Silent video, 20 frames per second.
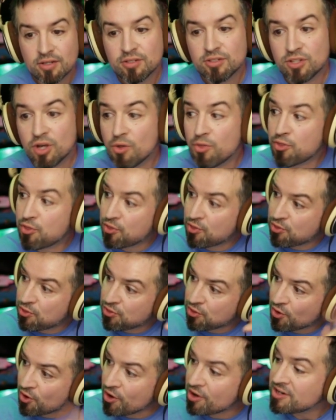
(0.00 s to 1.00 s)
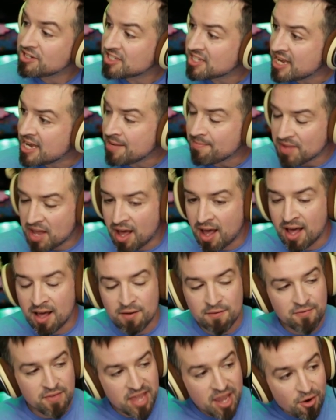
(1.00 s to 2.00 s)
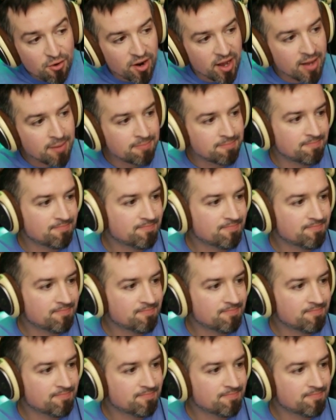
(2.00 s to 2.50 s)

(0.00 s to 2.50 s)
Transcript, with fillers: So courtesy of E R A,